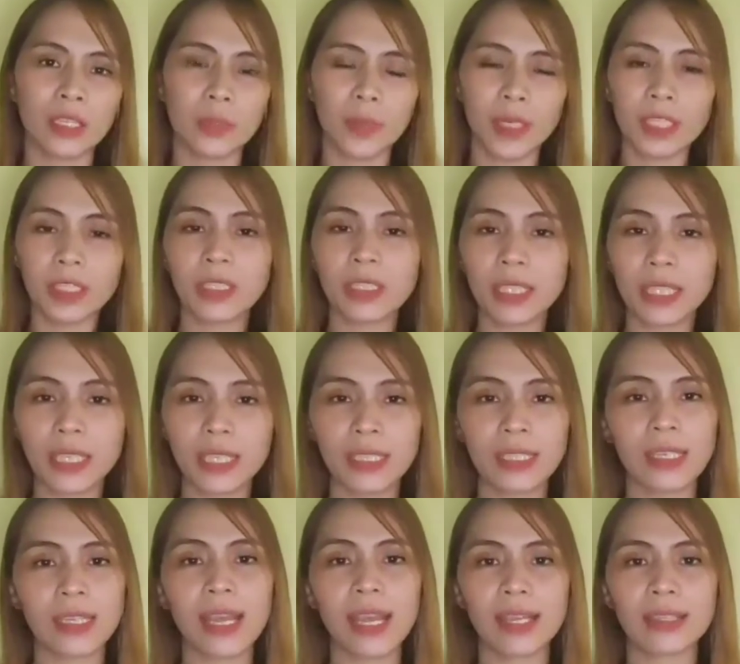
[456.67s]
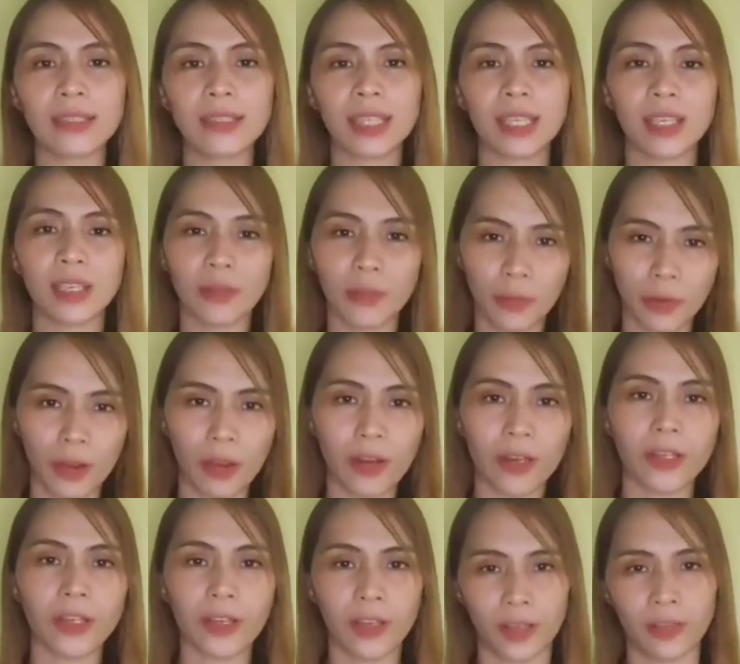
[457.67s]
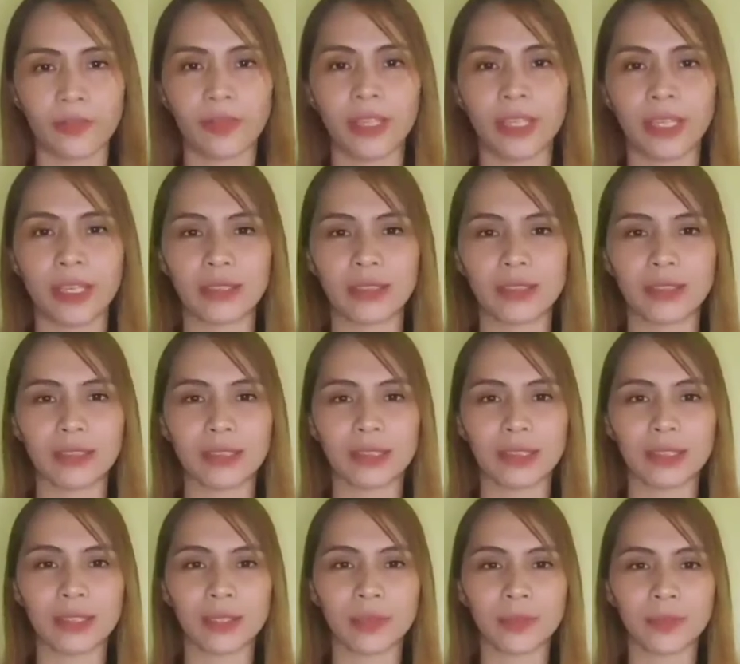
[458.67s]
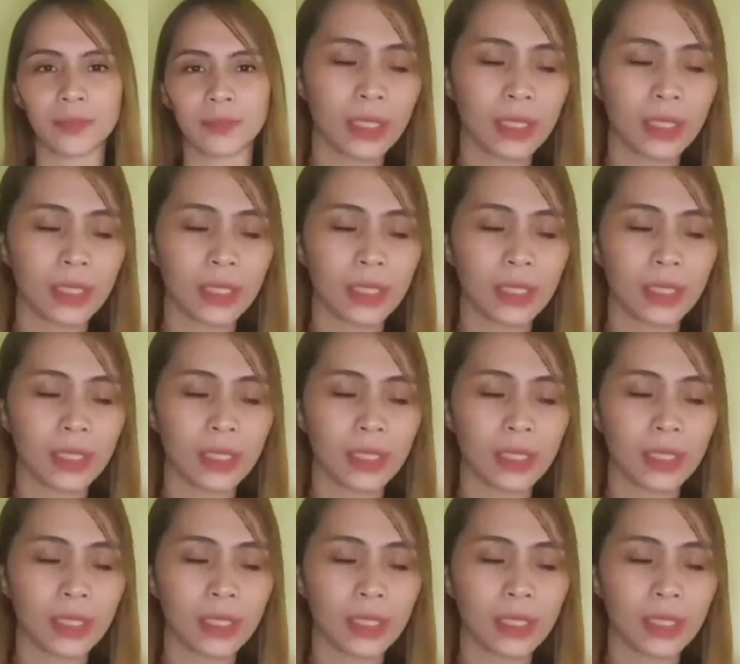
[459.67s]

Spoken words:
Especially in enhancing our confidence.